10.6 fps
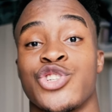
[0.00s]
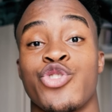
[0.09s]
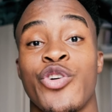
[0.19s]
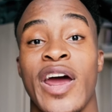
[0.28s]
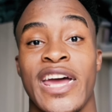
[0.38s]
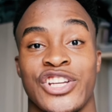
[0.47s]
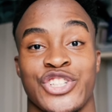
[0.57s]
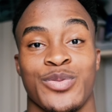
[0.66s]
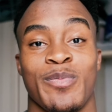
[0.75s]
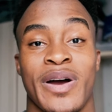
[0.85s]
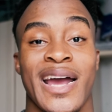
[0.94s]

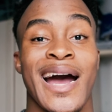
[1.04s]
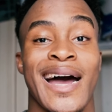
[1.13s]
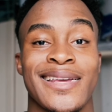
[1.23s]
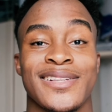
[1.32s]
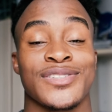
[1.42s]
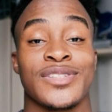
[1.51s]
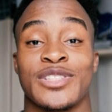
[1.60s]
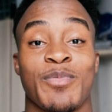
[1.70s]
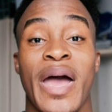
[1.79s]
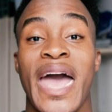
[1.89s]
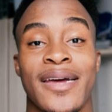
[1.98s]
trash, my guys. It's
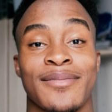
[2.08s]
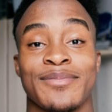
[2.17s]
bad.